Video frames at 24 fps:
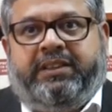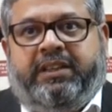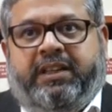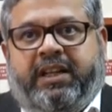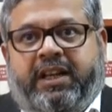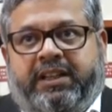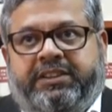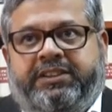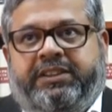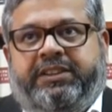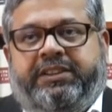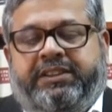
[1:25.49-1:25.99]

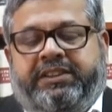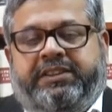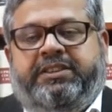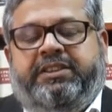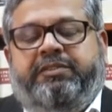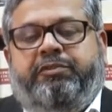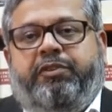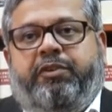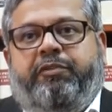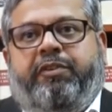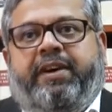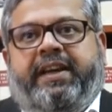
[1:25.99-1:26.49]
larger
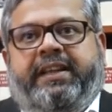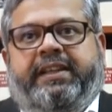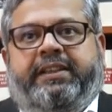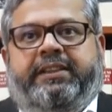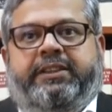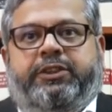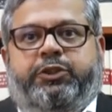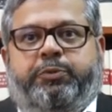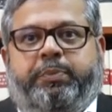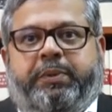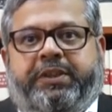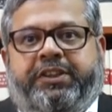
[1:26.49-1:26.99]
reason for
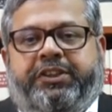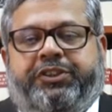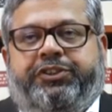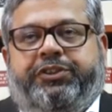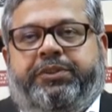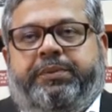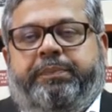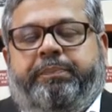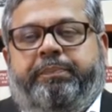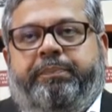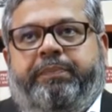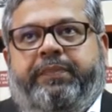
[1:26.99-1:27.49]
filing this petition.